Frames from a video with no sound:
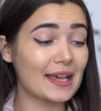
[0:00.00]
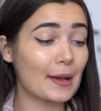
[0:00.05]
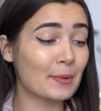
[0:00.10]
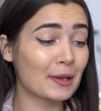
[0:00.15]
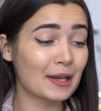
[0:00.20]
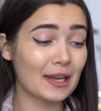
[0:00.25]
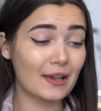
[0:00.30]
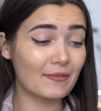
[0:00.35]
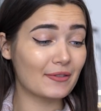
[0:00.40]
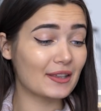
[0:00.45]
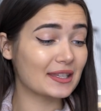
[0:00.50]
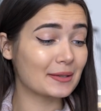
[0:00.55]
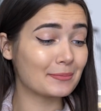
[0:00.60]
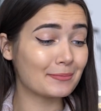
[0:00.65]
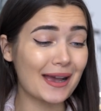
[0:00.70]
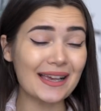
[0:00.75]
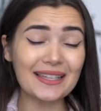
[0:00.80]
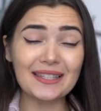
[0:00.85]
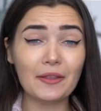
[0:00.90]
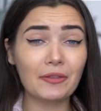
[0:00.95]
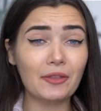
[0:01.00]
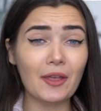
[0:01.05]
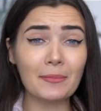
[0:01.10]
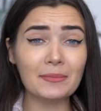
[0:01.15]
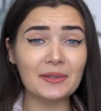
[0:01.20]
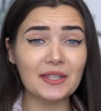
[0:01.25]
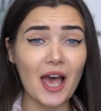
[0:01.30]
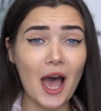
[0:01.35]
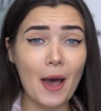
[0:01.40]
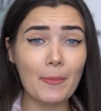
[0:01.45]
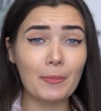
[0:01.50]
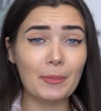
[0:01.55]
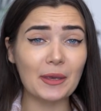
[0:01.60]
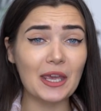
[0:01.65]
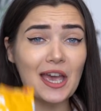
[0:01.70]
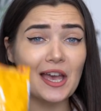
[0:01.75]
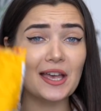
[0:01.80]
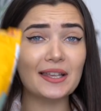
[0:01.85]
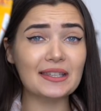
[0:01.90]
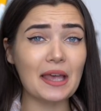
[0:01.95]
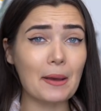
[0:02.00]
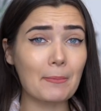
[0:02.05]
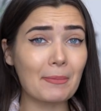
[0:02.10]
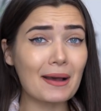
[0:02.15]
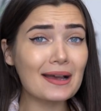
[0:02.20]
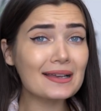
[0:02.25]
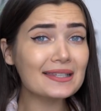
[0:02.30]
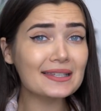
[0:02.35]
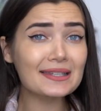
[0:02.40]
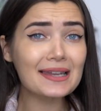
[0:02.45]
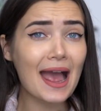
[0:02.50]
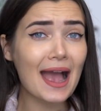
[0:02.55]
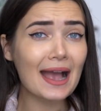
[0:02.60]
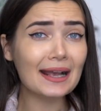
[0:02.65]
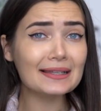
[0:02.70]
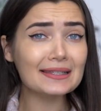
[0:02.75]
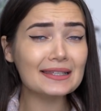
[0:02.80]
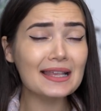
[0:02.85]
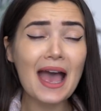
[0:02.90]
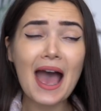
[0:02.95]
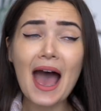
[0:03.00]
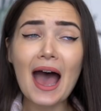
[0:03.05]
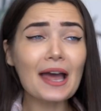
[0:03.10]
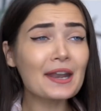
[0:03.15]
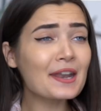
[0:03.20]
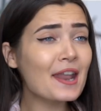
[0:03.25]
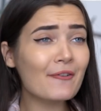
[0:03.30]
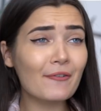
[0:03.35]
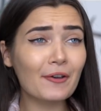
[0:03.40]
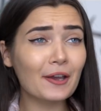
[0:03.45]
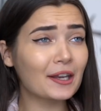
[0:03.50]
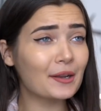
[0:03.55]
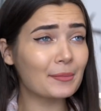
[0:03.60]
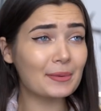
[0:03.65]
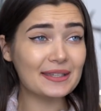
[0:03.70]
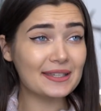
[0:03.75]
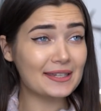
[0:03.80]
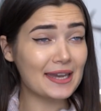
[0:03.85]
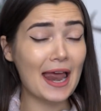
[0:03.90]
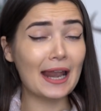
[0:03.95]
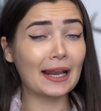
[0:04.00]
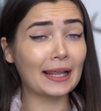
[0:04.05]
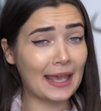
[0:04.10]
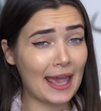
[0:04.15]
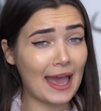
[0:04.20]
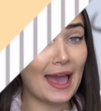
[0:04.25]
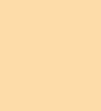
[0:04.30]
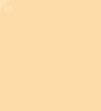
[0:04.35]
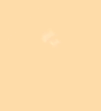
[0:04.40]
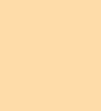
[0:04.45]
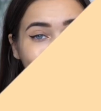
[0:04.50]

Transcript: I'm gonna give this a massive thumbs up because my snacks are never gonna be stale again.